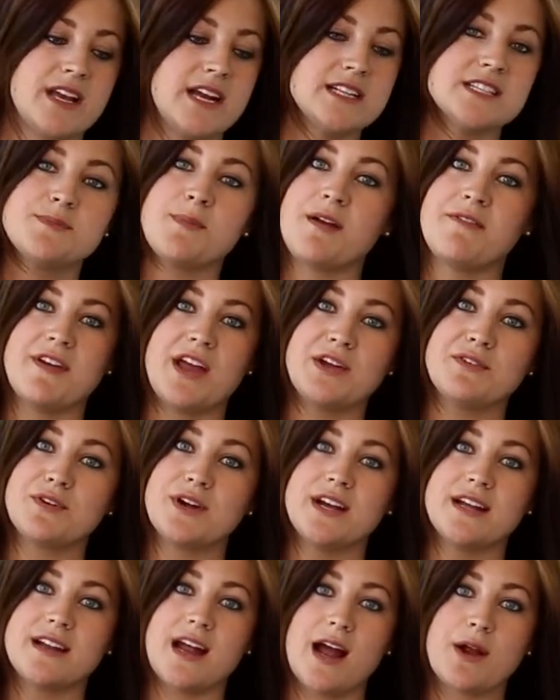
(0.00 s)
It's my
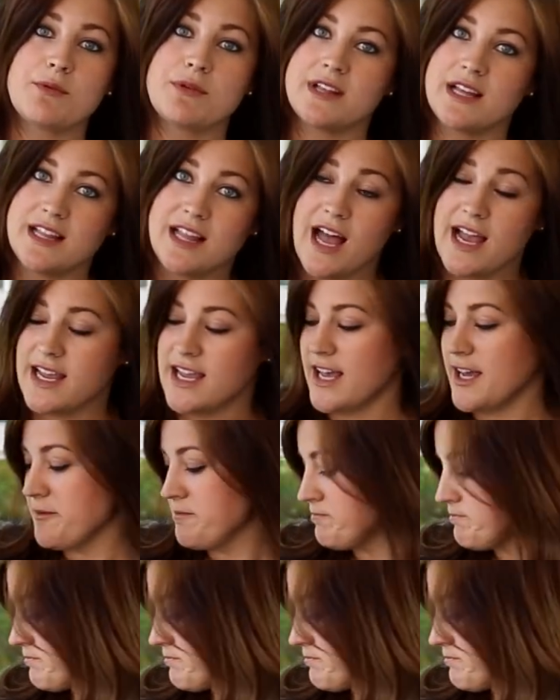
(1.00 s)
favorite, I really like it.